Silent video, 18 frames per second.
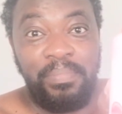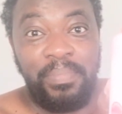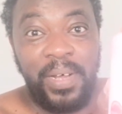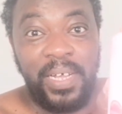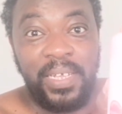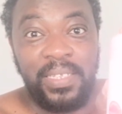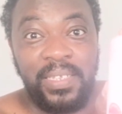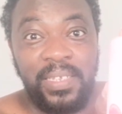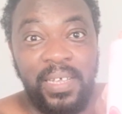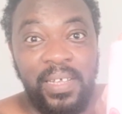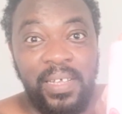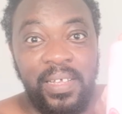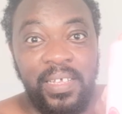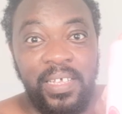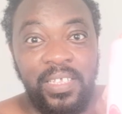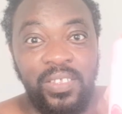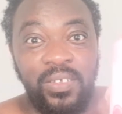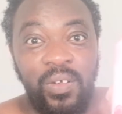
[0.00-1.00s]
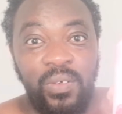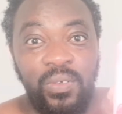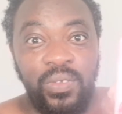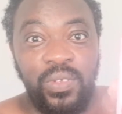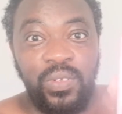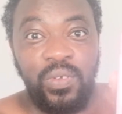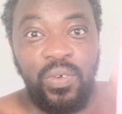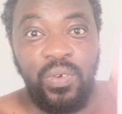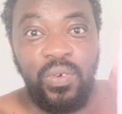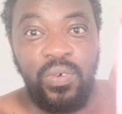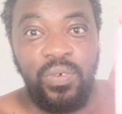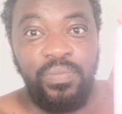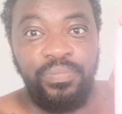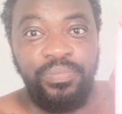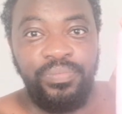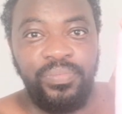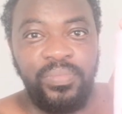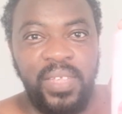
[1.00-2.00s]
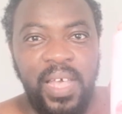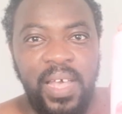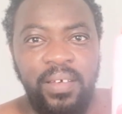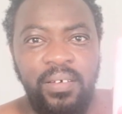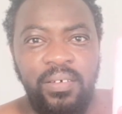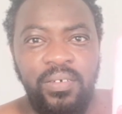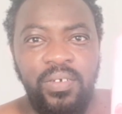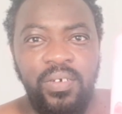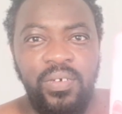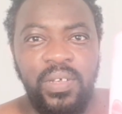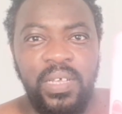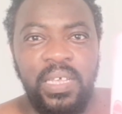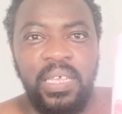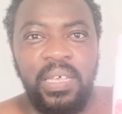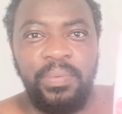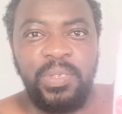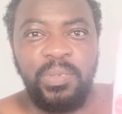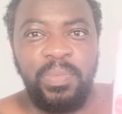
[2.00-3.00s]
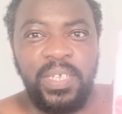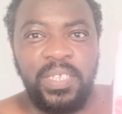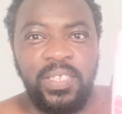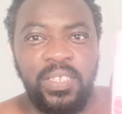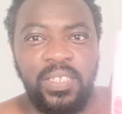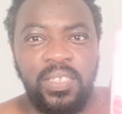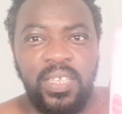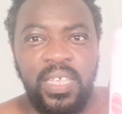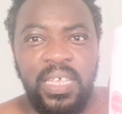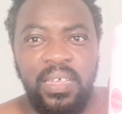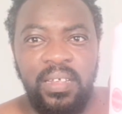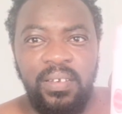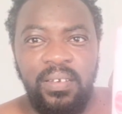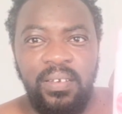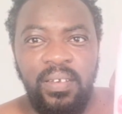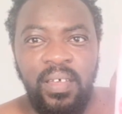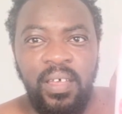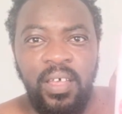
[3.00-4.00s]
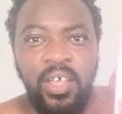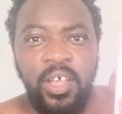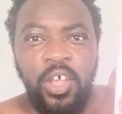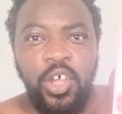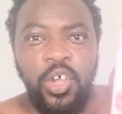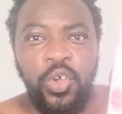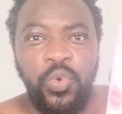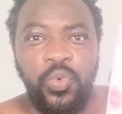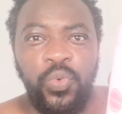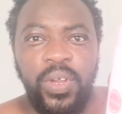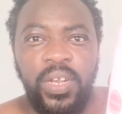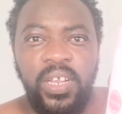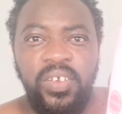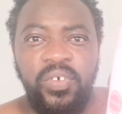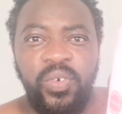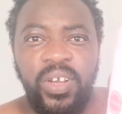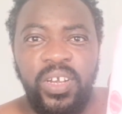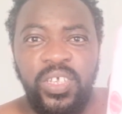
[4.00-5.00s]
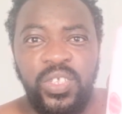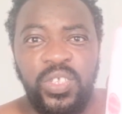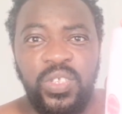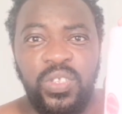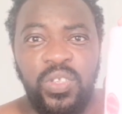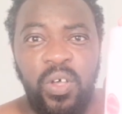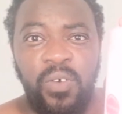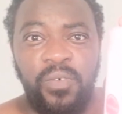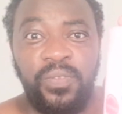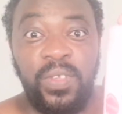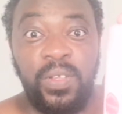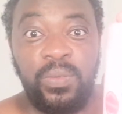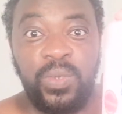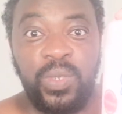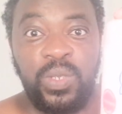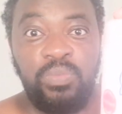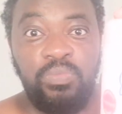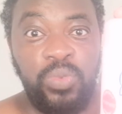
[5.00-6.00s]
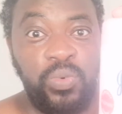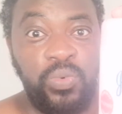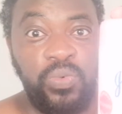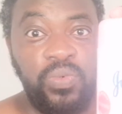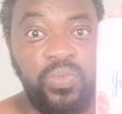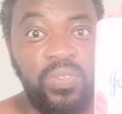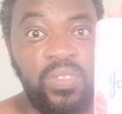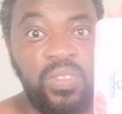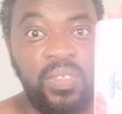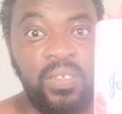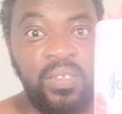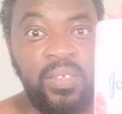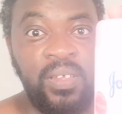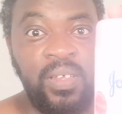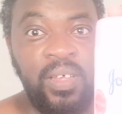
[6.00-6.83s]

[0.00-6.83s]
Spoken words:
but it's also, I don't know, it keeps my skin really soft and smooth.